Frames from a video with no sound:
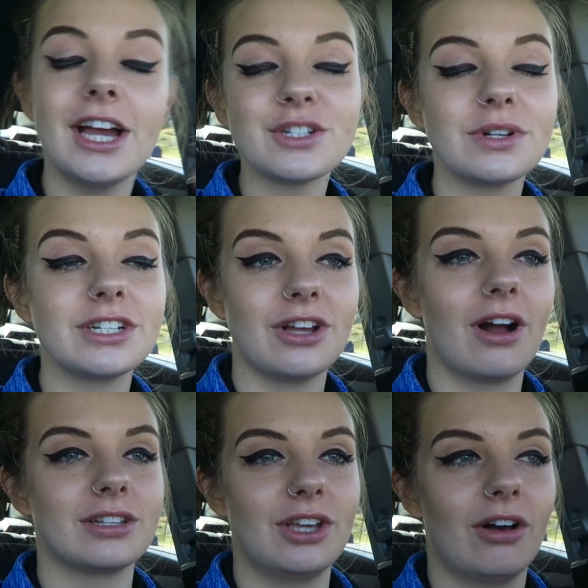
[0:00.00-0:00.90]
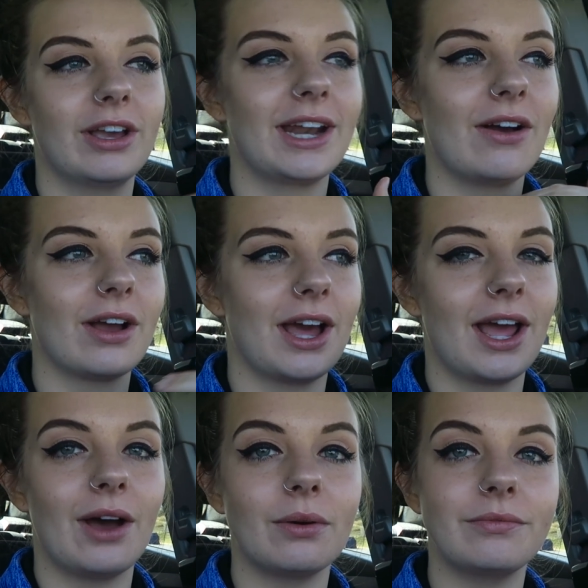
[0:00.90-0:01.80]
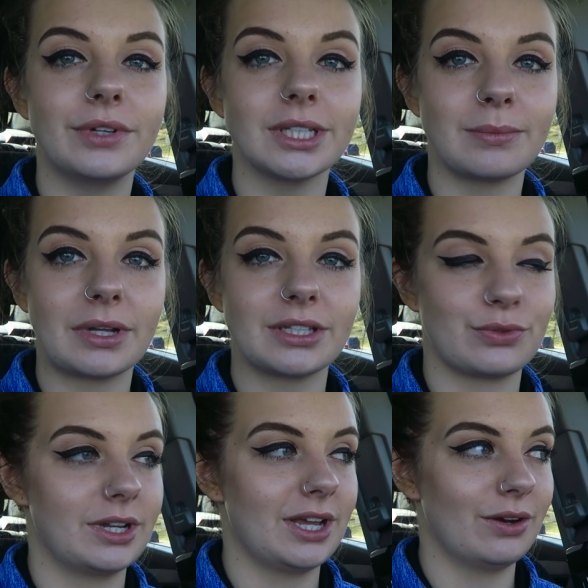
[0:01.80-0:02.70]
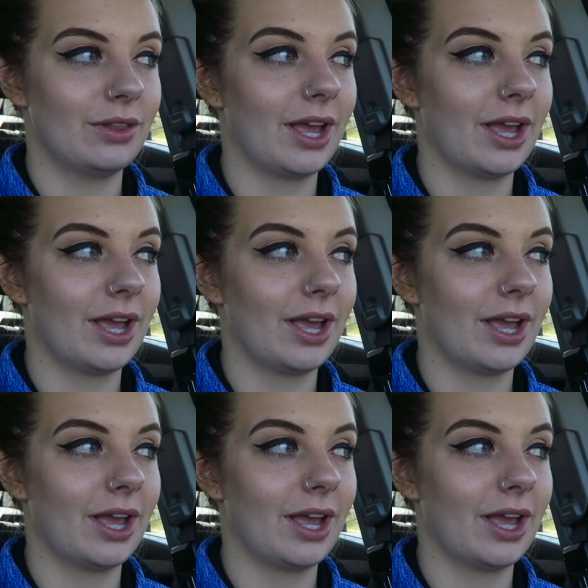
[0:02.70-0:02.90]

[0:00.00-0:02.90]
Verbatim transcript: I just want to talk to y'all and get out kind of how I'm feeling about this right now.